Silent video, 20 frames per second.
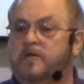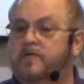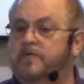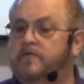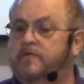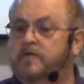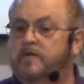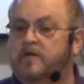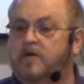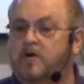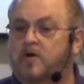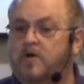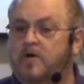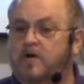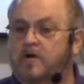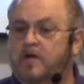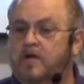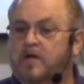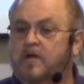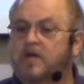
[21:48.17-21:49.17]
under the
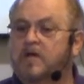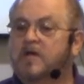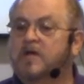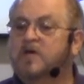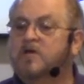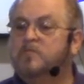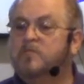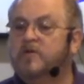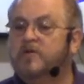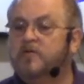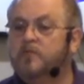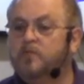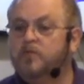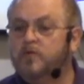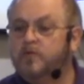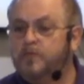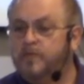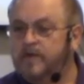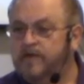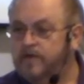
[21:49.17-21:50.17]
law, but it
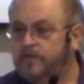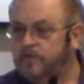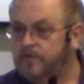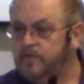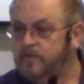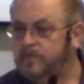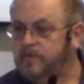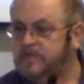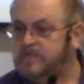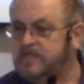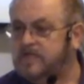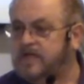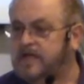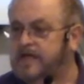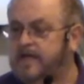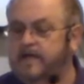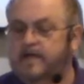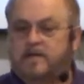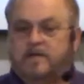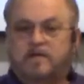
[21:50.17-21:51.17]
would be under the Messiah.